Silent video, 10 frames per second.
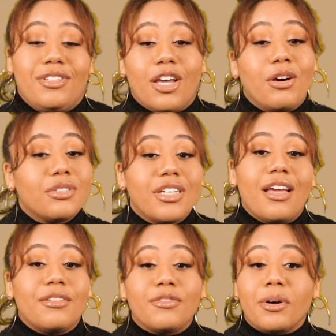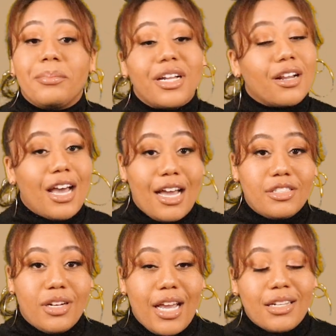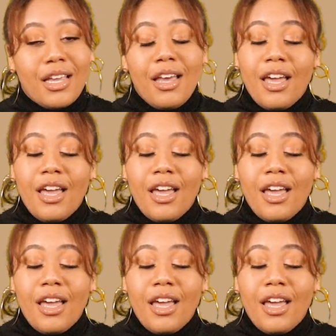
negotiated for a better contract,